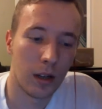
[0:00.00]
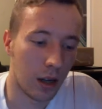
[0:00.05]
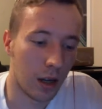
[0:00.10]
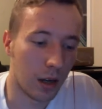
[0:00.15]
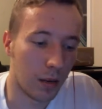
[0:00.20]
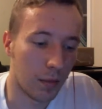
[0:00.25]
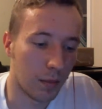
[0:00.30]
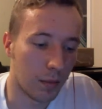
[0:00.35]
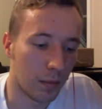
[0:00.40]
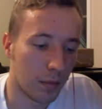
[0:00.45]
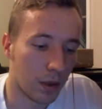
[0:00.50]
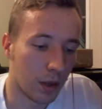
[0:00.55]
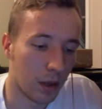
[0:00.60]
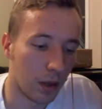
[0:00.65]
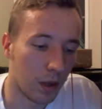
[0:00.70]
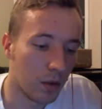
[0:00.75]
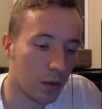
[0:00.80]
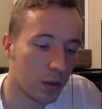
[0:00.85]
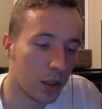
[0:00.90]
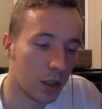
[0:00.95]
The
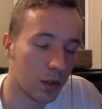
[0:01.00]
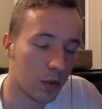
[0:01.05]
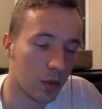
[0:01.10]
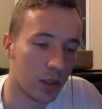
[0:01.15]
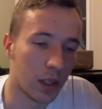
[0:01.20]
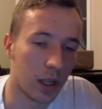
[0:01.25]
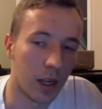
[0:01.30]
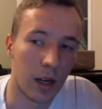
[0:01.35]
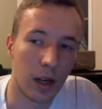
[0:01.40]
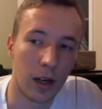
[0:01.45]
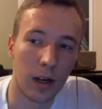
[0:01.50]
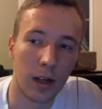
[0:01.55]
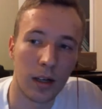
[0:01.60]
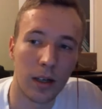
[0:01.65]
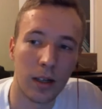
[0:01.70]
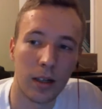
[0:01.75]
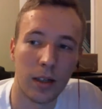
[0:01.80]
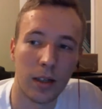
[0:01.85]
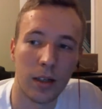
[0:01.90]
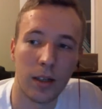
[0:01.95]
usage was there.
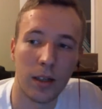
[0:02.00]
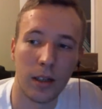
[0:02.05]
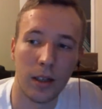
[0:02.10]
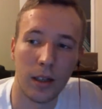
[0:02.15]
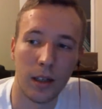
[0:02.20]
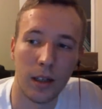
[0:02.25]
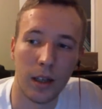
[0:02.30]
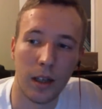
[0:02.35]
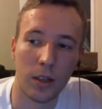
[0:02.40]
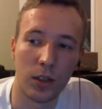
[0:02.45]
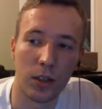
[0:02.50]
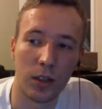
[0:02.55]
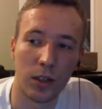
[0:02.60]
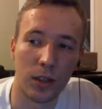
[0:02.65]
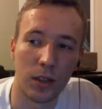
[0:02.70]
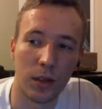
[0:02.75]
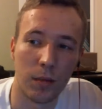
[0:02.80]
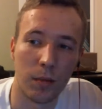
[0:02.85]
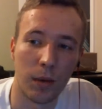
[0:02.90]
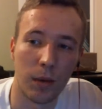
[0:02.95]
It's
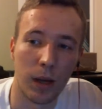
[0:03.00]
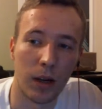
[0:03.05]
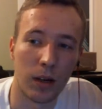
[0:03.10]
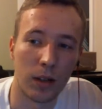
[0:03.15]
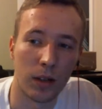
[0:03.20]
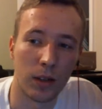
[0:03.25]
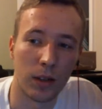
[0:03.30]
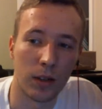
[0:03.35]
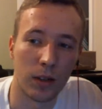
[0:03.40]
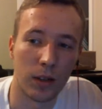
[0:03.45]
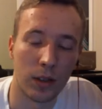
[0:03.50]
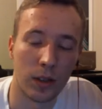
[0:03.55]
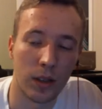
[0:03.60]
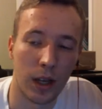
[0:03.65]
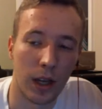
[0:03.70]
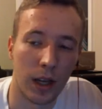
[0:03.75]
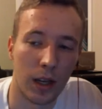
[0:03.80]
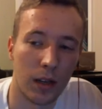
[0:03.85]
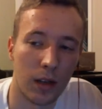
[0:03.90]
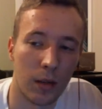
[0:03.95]
just the Bears just
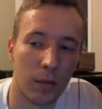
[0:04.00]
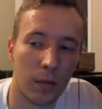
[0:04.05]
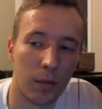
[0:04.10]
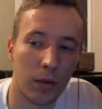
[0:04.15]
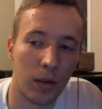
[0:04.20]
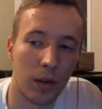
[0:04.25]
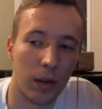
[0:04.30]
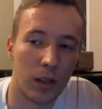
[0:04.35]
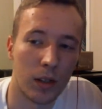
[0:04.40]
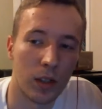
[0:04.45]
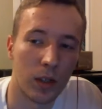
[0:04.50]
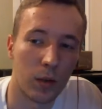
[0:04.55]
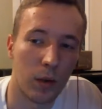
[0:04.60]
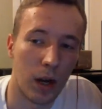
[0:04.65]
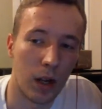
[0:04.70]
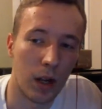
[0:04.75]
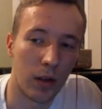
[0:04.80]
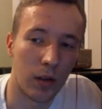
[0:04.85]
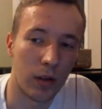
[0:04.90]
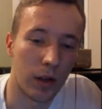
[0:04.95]
like completely
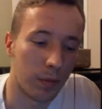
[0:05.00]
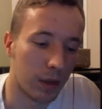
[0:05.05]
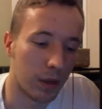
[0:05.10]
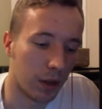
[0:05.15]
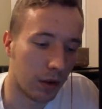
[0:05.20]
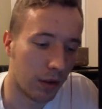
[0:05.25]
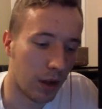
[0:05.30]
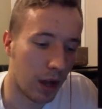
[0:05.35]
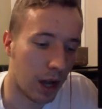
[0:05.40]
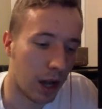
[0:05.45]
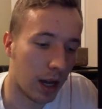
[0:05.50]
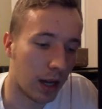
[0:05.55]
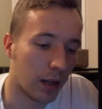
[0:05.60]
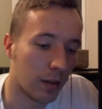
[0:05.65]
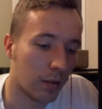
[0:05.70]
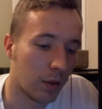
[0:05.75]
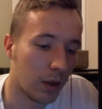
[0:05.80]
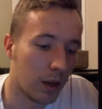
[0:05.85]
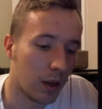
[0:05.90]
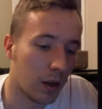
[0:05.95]
swallowed up their line.
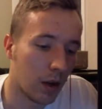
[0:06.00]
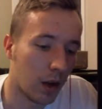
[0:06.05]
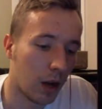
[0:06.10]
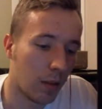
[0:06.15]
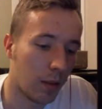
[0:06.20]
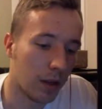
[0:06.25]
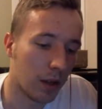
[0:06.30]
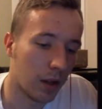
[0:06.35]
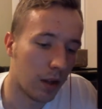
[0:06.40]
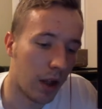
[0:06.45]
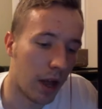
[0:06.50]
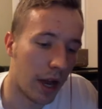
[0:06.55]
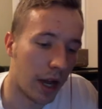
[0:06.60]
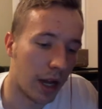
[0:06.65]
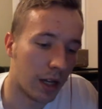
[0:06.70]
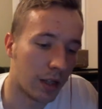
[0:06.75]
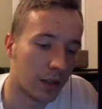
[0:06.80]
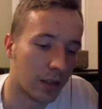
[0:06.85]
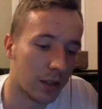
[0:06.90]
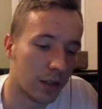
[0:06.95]
And we know, I mean, the
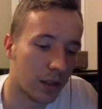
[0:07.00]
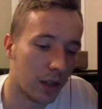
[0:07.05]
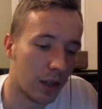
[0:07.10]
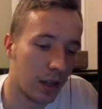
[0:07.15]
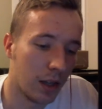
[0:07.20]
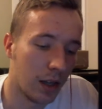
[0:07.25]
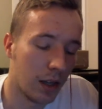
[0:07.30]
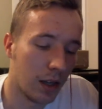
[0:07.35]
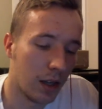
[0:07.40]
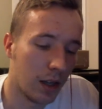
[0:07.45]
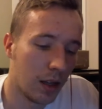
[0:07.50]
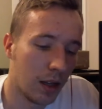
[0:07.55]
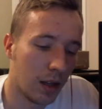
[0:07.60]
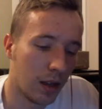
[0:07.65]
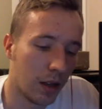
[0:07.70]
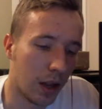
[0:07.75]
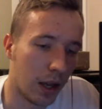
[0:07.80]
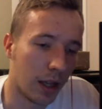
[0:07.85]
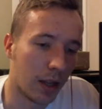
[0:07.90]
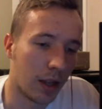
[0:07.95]
Lions,
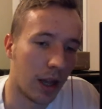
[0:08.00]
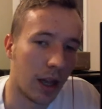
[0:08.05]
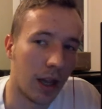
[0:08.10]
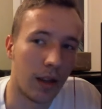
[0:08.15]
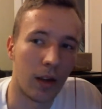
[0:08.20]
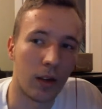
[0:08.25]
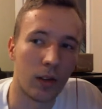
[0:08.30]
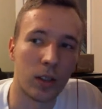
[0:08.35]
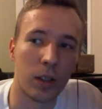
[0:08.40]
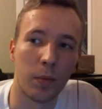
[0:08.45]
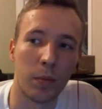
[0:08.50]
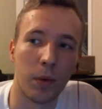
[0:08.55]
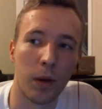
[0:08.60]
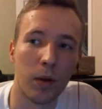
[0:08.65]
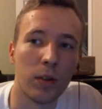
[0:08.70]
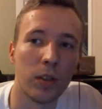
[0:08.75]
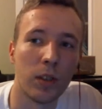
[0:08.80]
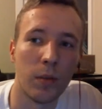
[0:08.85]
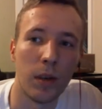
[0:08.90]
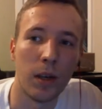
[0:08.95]
like they're
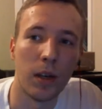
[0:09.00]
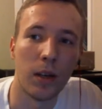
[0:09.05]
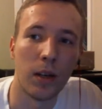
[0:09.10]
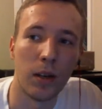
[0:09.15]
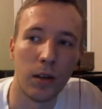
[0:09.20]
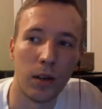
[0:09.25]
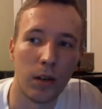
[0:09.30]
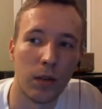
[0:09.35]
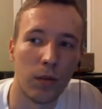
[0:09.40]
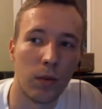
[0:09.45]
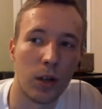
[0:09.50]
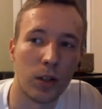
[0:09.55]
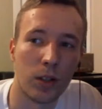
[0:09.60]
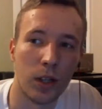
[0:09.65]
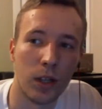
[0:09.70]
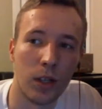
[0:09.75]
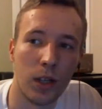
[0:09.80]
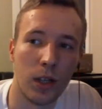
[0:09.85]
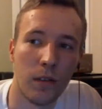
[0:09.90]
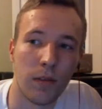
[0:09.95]
supposed to be a good
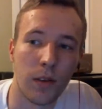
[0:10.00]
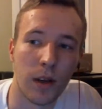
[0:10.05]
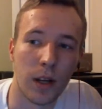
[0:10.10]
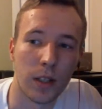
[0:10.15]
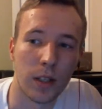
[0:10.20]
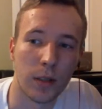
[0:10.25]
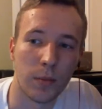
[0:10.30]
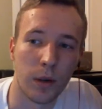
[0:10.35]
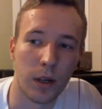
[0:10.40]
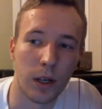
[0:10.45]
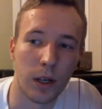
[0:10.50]
rushing defense,